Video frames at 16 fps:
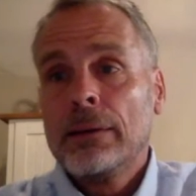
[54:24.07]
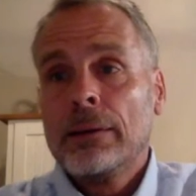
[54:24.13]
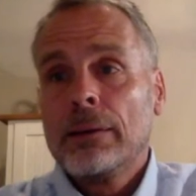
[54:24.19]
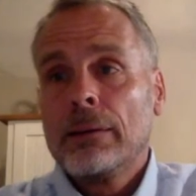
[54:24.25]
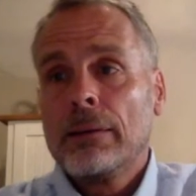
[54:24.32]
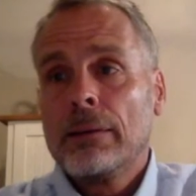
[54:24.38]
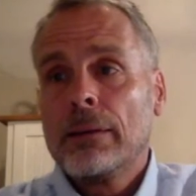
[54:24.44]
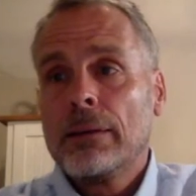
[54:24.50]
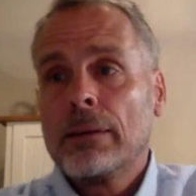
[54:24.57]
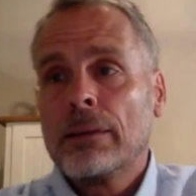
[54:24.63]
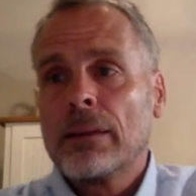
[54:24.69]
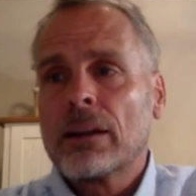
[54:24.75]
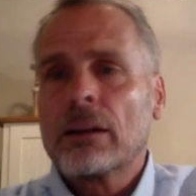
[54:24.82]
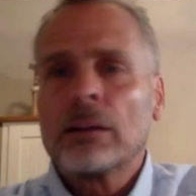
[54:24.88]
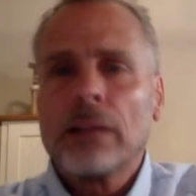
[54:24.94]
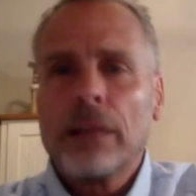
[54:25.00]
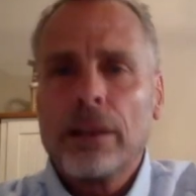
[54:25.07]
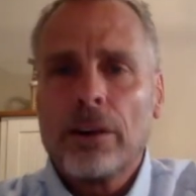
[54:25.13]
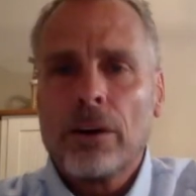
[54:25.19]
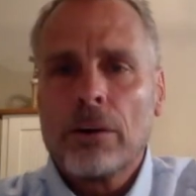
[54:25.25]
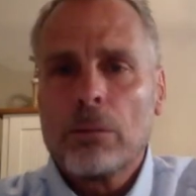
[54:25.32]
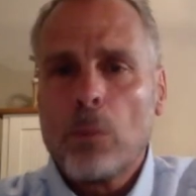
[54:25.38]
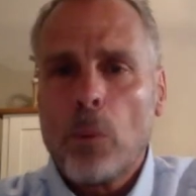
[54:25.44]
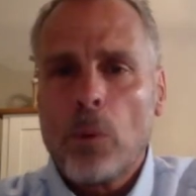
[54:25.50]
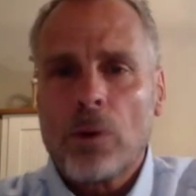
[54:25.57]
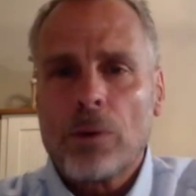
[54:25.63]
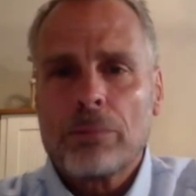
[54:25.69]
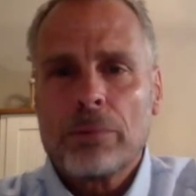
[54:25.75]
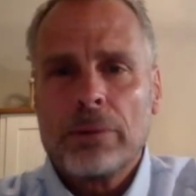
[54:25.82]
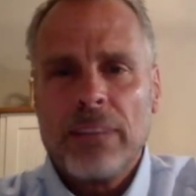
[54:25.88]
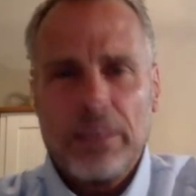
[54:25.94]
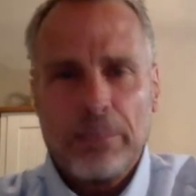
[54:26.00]
the, the cleaner, more
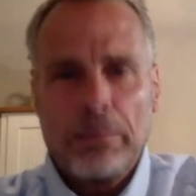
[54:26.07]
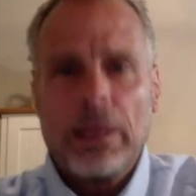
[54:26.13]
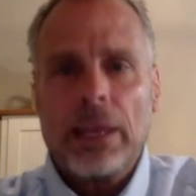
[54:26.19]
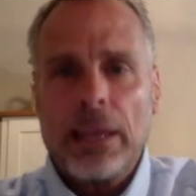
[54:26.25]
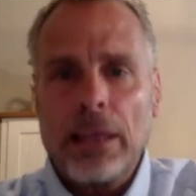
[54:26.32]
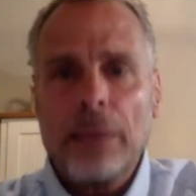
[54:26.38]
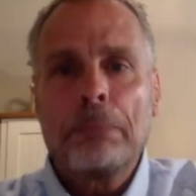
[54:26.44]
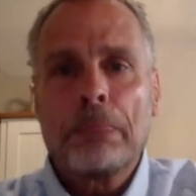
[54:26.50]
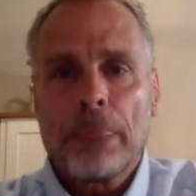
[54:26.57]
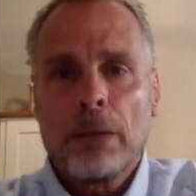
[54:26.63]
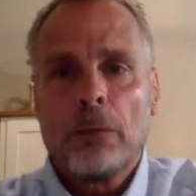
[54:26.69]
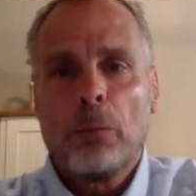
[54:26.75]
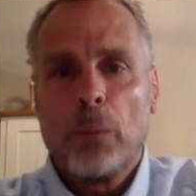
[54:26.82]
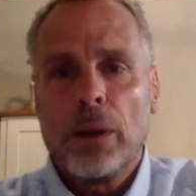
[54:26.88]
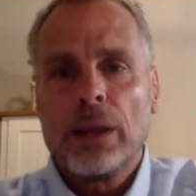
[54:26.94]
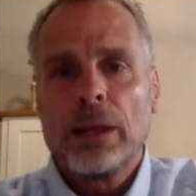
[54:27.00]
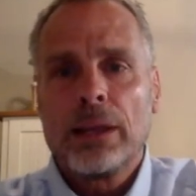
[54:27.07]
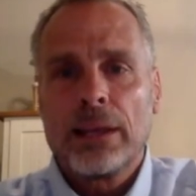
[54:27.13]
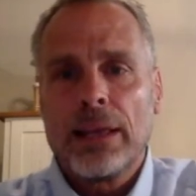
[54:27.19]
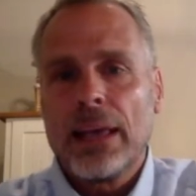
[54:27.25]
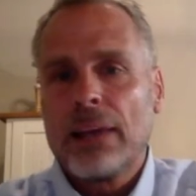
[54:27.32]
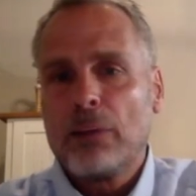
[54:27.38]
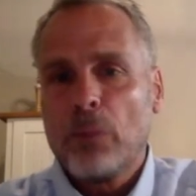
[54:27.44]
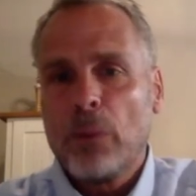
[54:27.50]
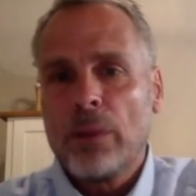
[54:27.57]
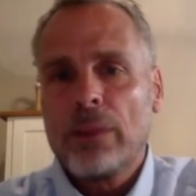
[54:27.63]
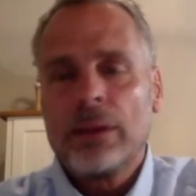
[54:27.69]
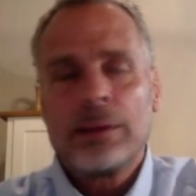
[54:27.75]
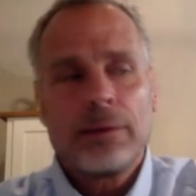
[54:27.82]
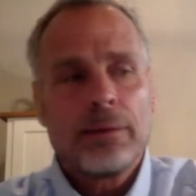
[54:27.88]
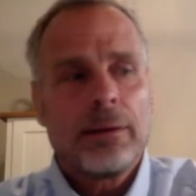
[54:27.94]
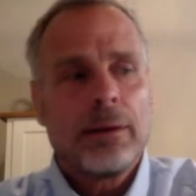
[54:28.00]
nitpicky we can get with it.